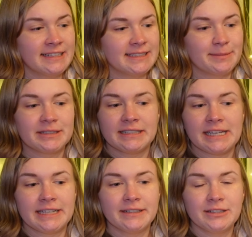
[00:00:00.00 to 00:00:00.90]

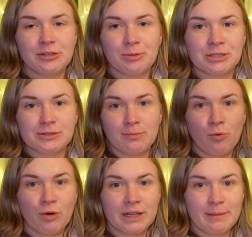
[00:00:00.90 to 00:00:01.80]
Typically, you produce
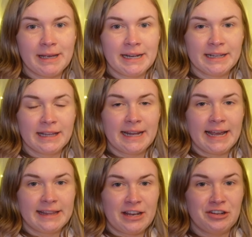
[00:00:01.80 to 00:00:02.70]
more in the beginning of the
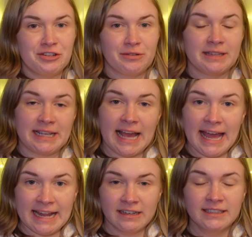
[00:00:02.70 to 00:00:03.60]
day than you do at the
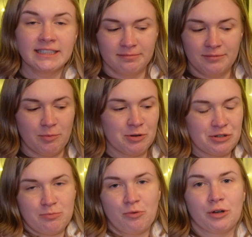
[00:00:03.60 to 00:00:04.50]
end. You
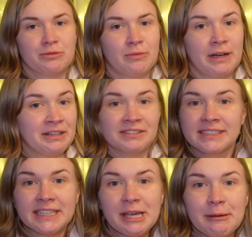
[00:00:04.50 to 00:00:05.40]
produce more while you
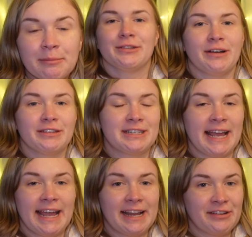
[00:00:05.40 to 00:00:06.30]
sleep. Throughout the
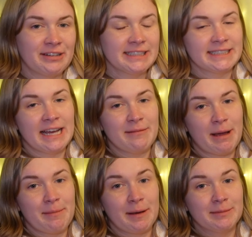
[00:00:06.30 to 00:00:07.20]
day, I notice that
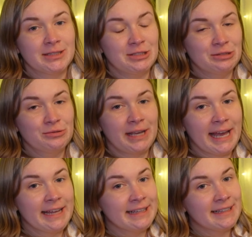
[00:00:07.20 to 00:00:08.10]
my pumps do
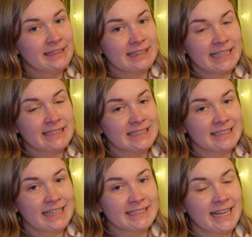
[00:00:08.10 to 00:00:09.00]
get less and
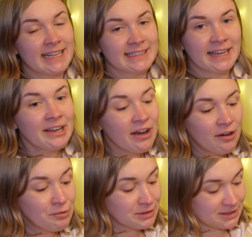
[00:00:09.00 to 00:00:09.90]
less as I
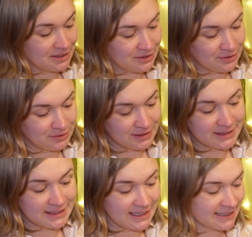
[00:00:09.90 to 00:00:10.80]
go. So
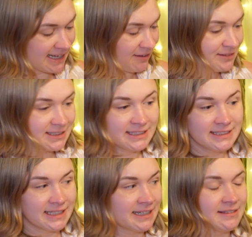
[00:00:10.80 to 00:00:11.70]
6
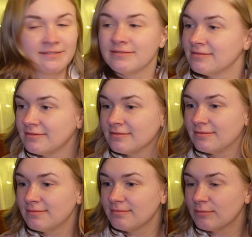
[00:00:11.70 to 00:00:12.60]
ounces at,
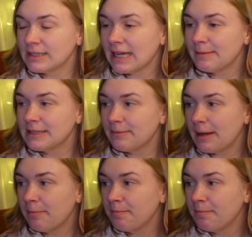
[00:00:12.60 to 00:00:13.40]
what time is it, babe?